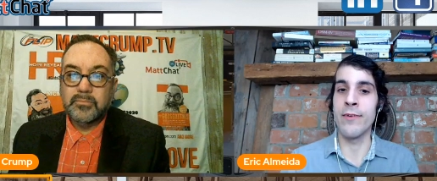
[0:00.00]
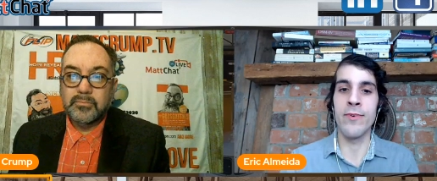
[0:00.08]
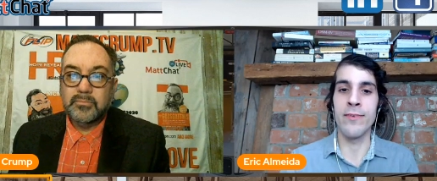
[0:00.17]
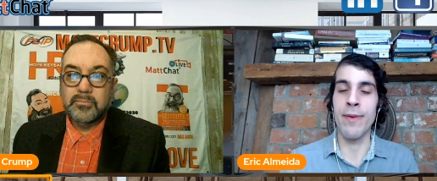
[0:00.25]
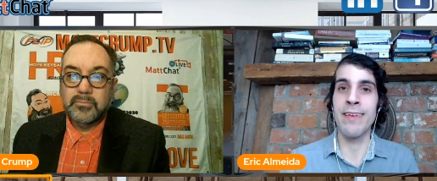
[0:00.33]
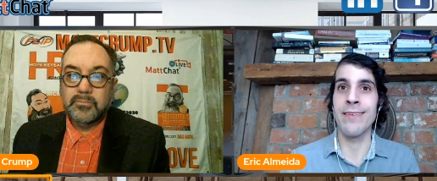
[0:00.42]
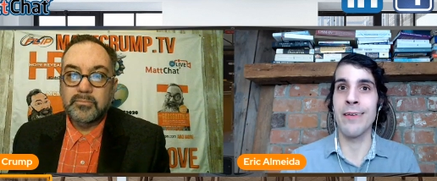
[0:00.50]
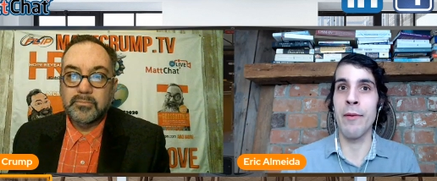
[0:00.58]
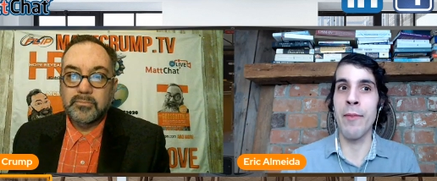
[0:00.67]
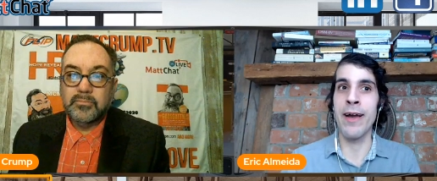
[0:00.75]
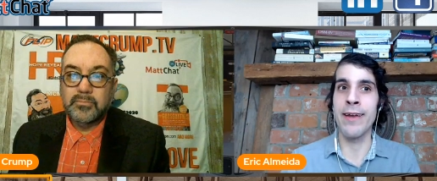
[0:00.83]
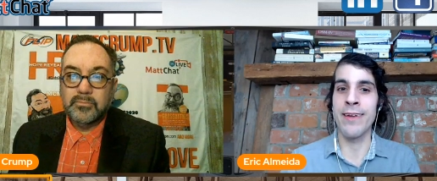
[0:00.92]
Speaker 1: It was basically my
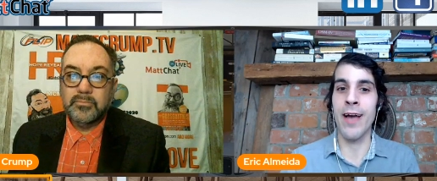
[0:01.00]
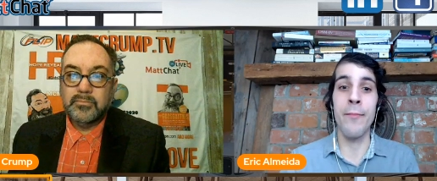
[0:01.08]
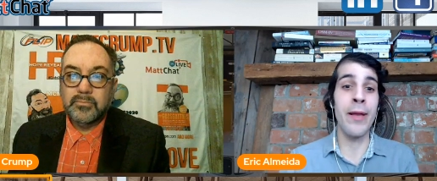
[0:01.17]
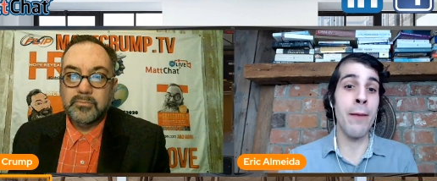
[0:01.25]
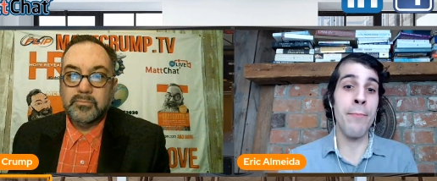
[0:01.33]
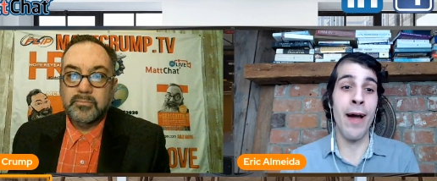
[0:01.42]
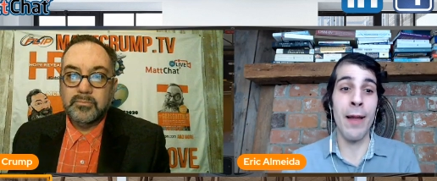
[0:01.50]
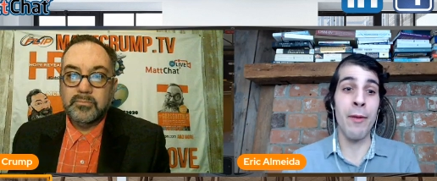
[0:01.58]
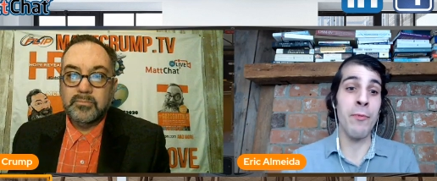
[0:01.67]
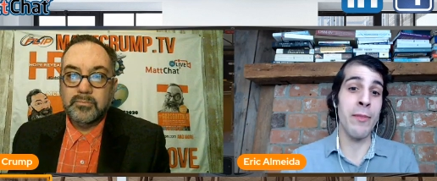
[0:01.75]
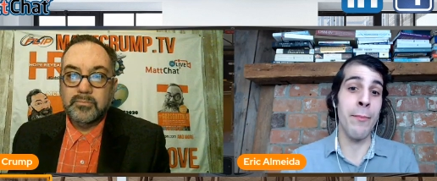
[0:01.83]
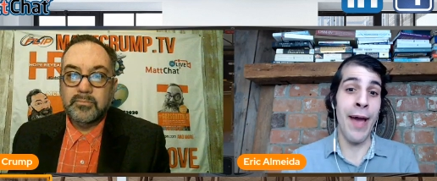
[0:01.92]
mind coming up behind me
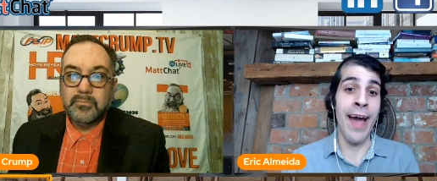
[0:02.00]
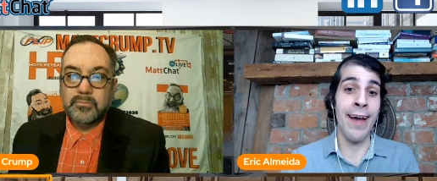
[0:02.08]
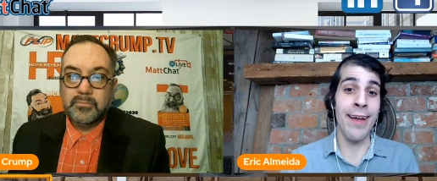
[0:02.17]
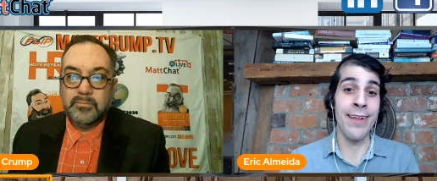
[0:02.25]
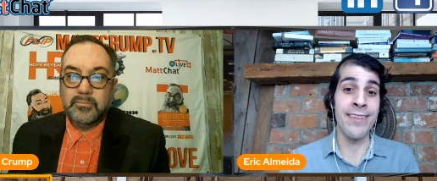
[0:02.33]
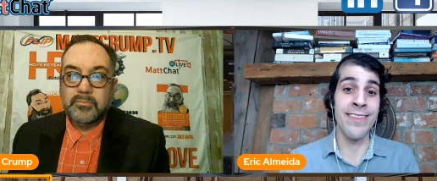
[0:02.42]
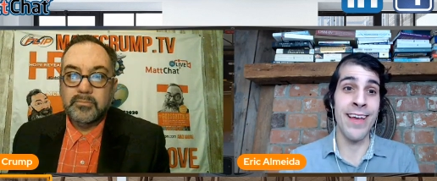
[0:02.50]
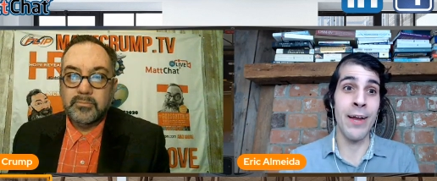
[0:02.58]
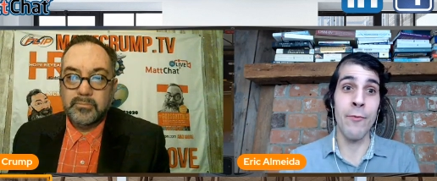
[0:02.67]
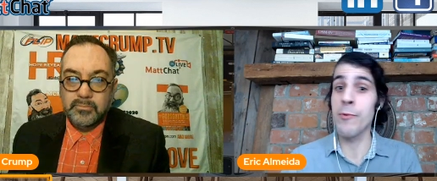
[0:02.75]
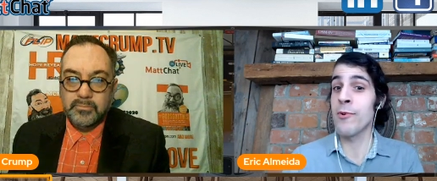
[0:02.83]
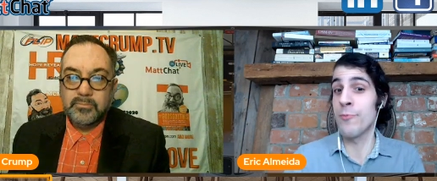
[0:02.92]
with a bat and saying,
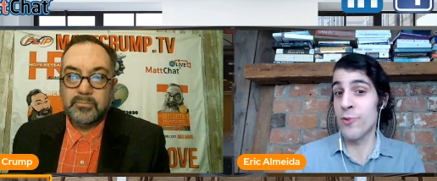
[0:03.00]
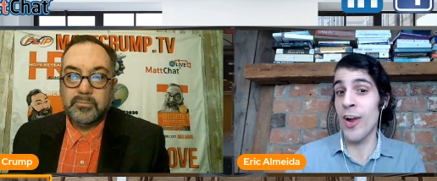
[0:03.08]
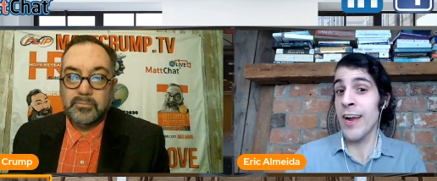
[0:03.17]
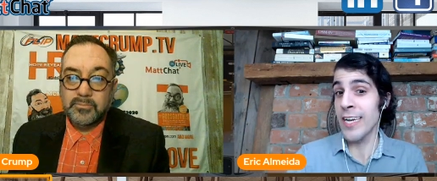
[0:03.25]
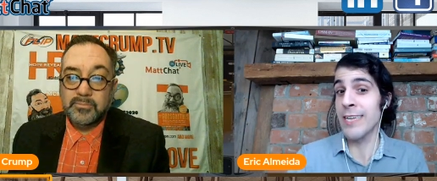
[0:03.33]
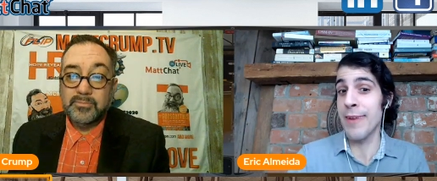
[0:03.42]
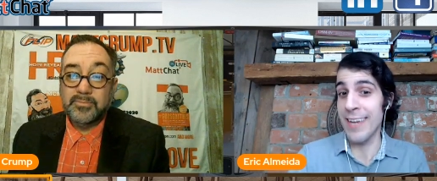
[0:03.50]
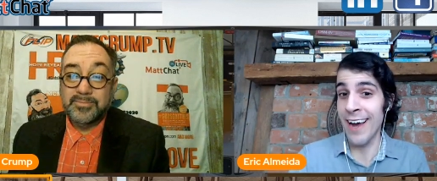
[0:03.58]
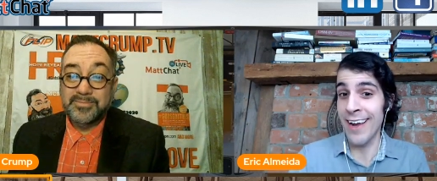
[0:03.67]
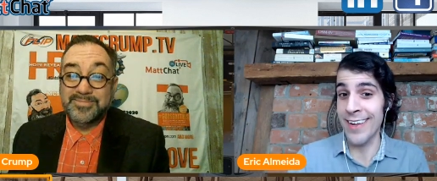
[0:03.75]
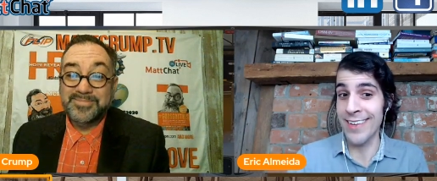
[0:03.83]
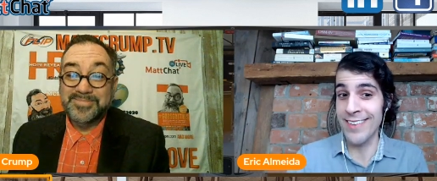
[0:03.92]
we were trying to be
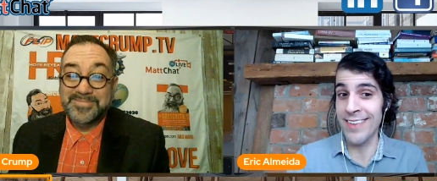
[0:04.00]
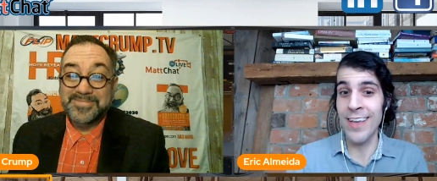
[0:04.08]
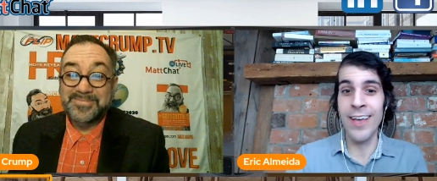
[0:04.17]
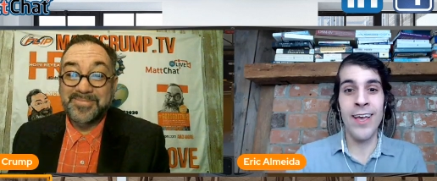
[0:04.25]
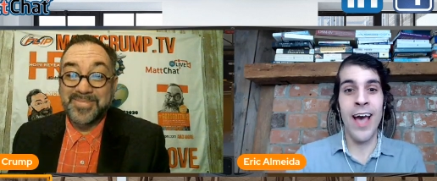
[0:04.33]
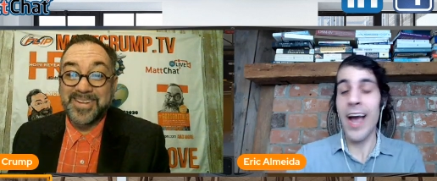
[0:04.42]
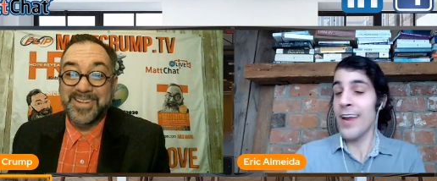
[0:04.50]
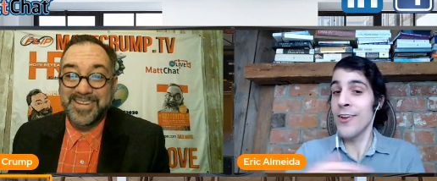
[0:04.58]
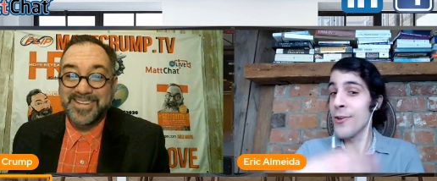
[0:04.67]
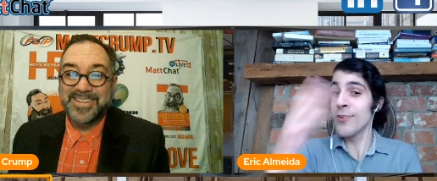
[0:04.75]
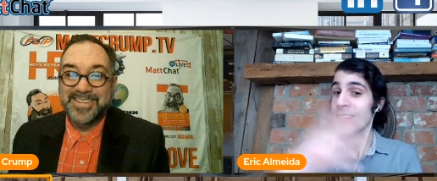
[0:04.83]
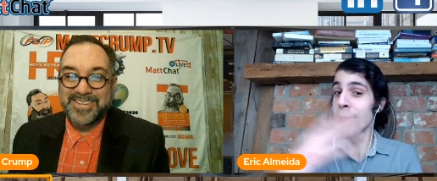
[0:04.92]
nice. I
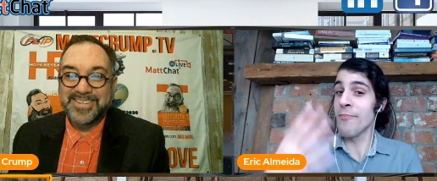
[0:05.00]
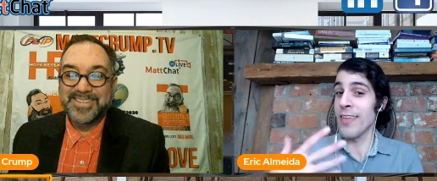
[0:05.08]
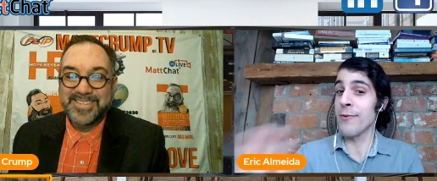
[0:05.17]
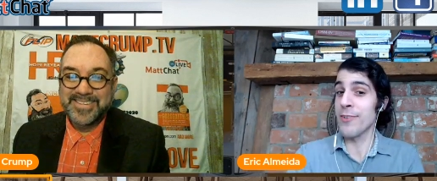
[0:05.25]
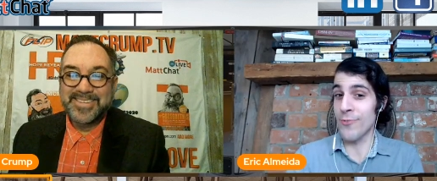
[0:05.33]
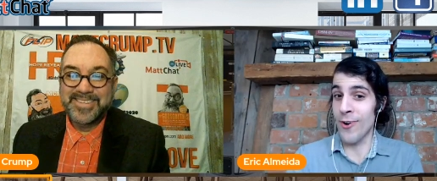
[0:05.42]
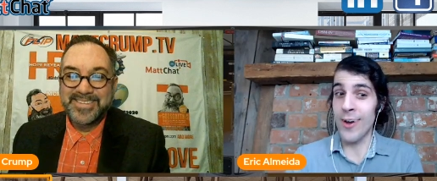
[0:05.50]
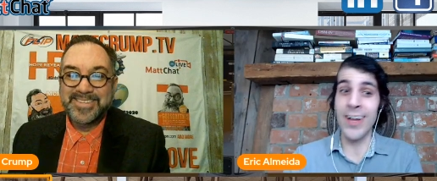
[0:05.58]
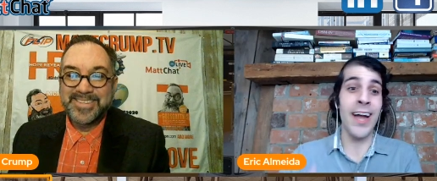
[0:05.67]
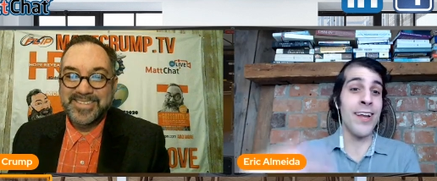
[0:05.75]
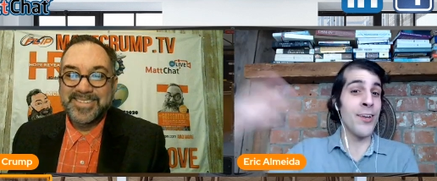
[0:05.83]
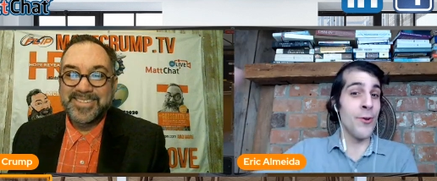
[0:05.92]
knew something was wrong.
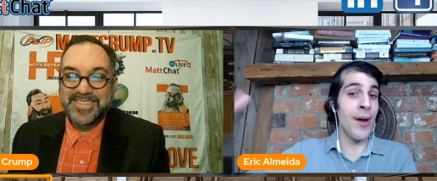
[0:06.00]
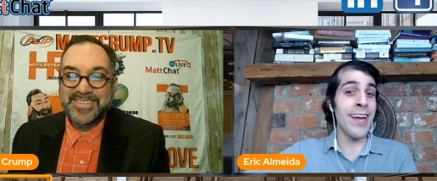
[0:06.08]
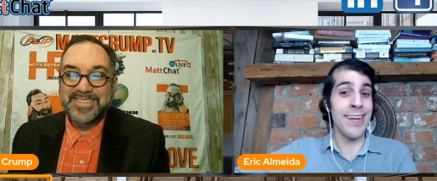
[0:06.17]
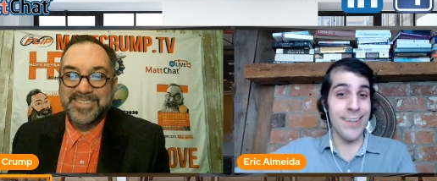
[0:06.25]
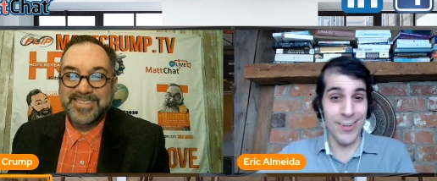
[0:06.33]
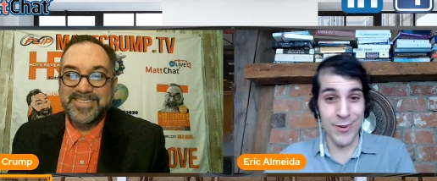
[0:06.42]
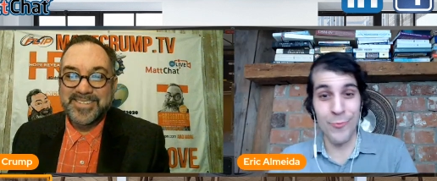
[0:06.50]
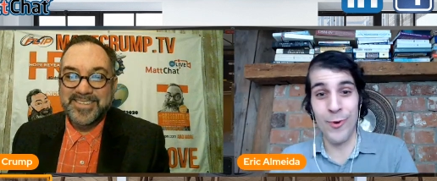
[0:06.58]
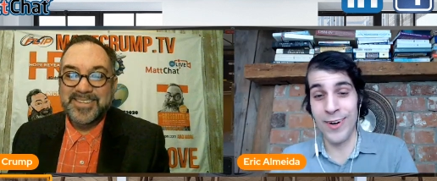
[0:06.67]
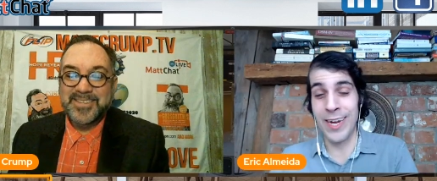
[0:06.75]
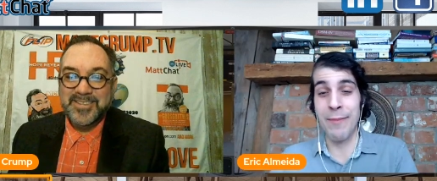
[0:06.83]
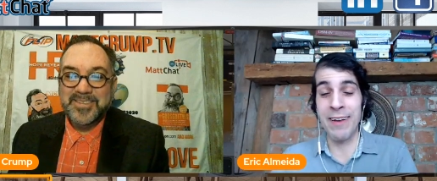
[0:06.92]
I knew I needed to do
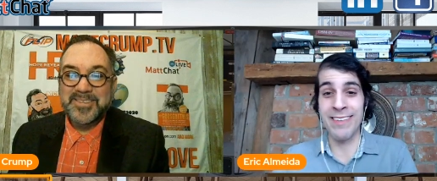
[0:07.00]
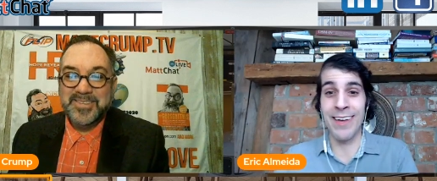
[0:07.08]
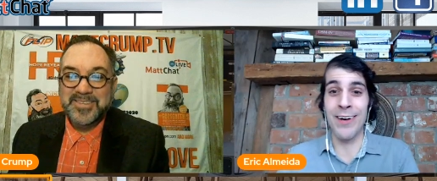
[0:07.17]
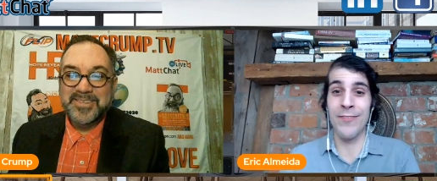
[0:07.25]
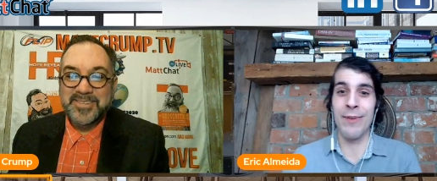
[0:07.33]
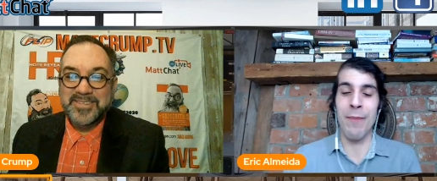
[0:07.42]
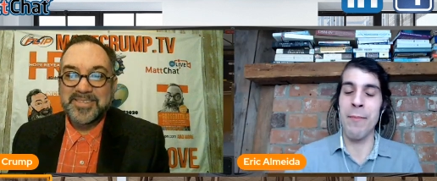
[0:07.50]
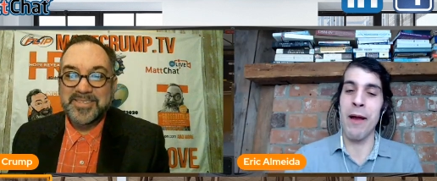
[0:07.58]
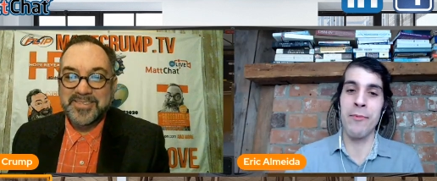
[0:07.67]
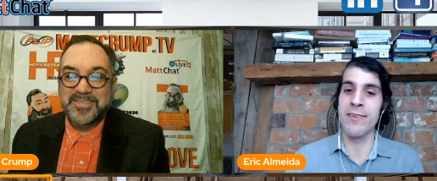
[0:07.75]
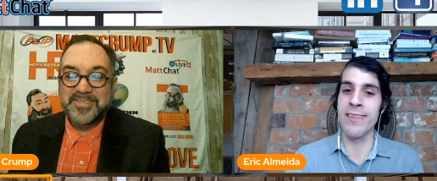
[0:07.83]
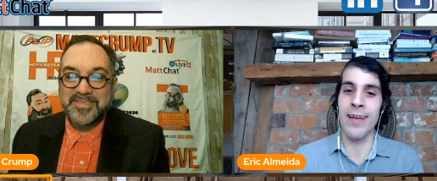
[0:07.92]
work on myself. And my
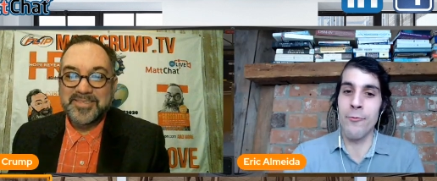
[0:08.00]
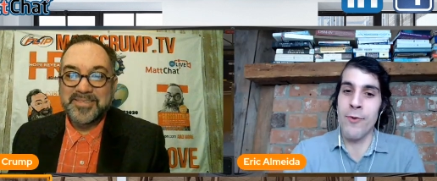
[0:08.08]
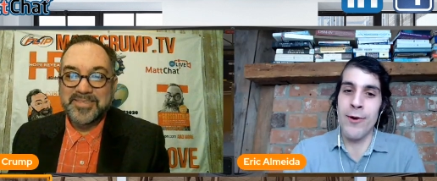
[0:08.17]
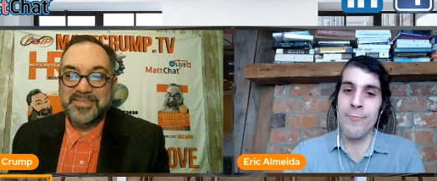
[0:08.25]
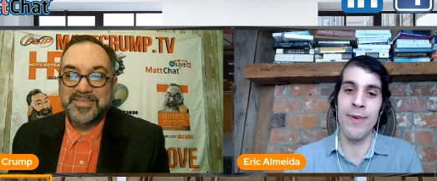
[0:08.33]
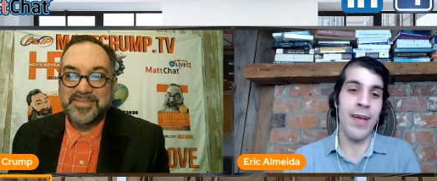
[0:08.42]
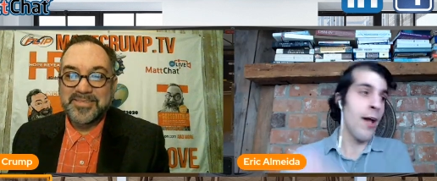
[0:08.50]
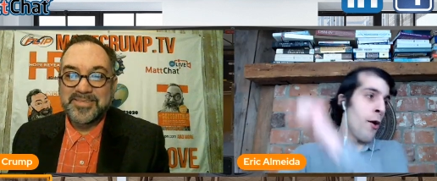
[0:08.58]
mind was like, well,